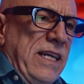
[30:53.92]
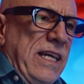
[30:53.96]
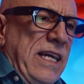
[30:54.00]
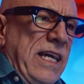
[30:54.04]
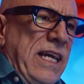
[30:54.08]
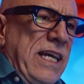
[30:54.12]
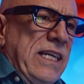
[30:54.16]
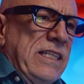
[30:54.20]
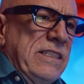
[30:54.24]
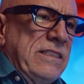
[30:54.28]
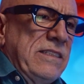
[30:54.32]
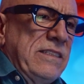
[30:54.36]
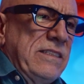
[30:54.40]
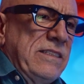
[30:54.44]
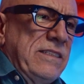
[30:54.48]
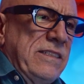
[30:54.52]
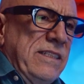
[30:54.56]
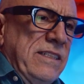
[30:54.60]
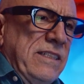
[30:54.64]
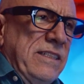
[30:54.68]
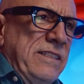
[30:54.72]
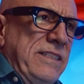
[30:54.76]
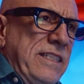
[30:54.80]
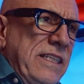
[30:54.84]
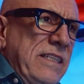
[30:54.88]
and
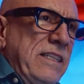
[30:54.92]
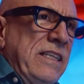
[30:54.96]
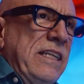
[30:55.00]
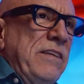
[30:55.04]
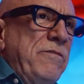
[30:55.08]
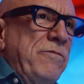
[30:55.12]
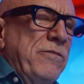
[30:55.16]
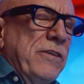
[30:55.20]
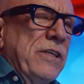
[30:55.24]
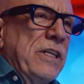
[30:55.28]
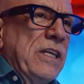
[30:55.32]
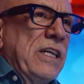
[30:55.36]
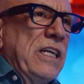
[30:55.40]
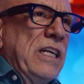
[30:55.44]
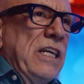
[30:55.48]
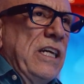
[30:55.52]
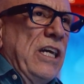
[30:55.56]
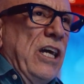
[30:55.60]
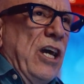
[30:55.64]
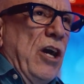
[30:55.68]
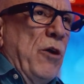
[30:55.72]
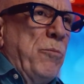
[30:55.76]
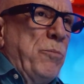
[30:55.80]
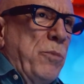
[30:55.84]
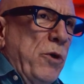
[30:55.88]
deliver
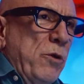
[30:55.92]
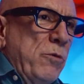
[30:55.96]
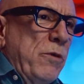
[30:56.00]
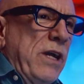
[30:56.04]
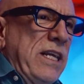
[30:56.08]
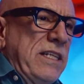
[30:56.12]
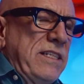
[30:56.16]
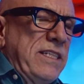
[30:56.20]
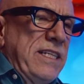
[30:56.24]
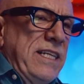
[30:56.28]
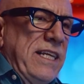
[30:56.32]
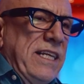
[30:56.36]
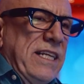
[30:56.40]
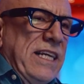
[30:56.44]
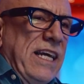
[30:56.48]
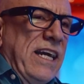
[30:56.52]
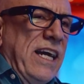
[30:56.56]
a poetic